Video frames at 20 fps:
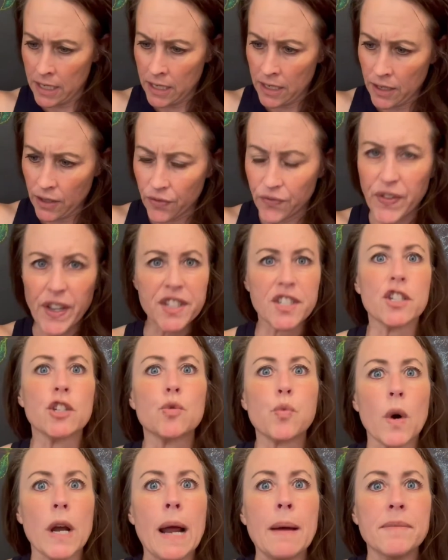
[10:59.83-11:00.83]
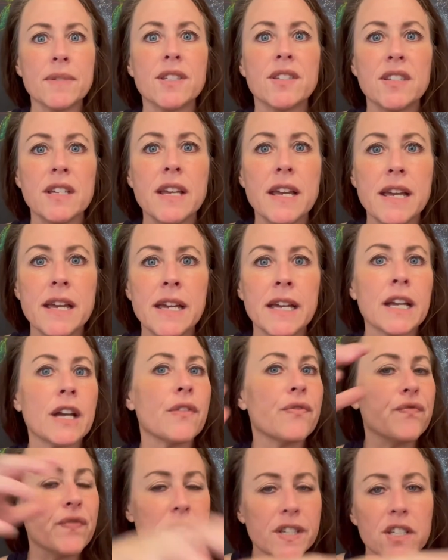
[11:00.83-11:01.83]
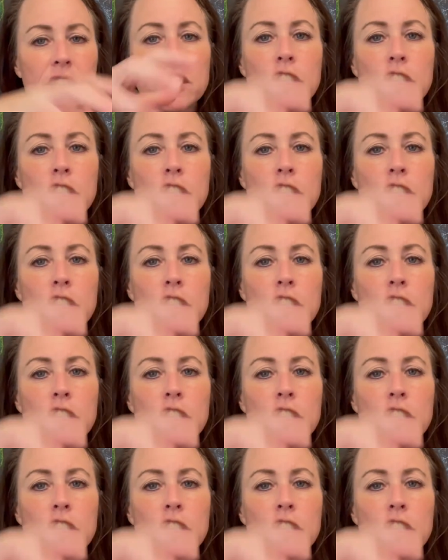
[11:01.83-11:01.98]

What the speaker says: this is what I'm seeing. This is the